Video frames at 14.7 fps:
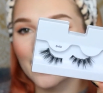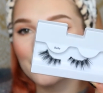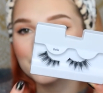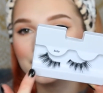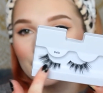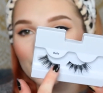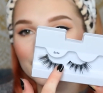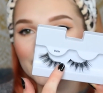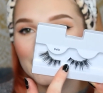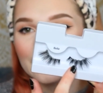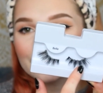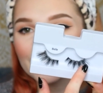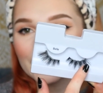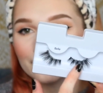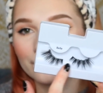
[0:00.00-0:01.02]
Now, I'm sorry they
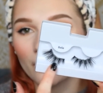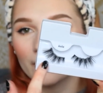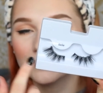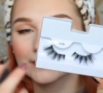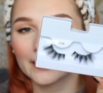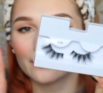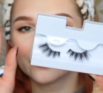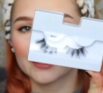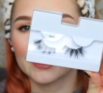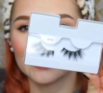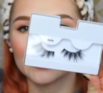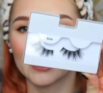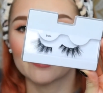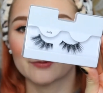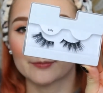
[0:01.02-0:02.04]
keep like falling down. I
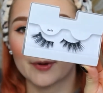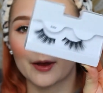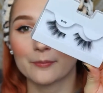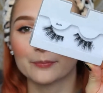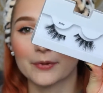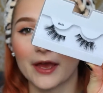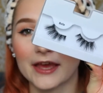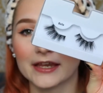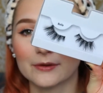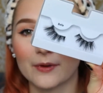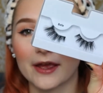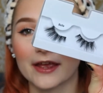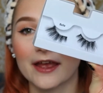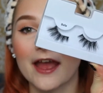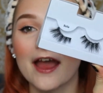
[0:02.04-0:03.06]
can't keep them up, but
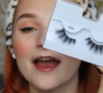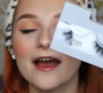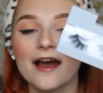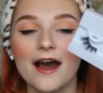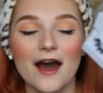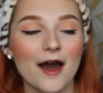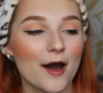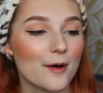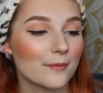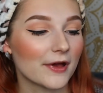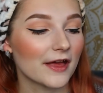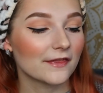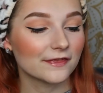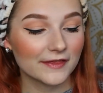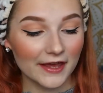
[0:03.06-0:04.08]
anyway,
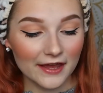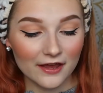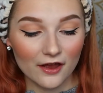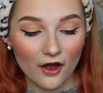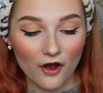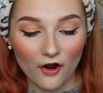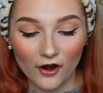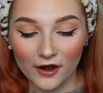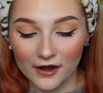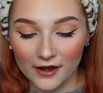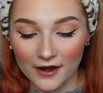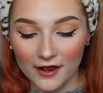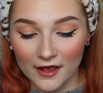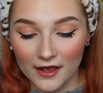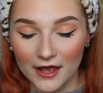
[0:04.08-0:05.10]
they are
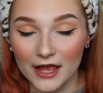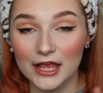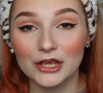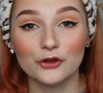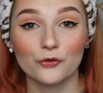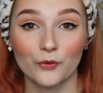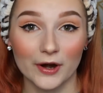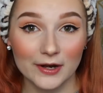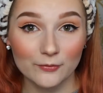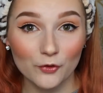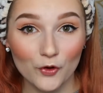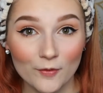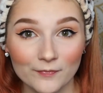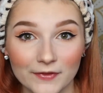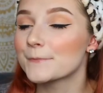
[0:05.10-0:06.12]

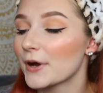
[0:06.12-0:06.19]
incredible.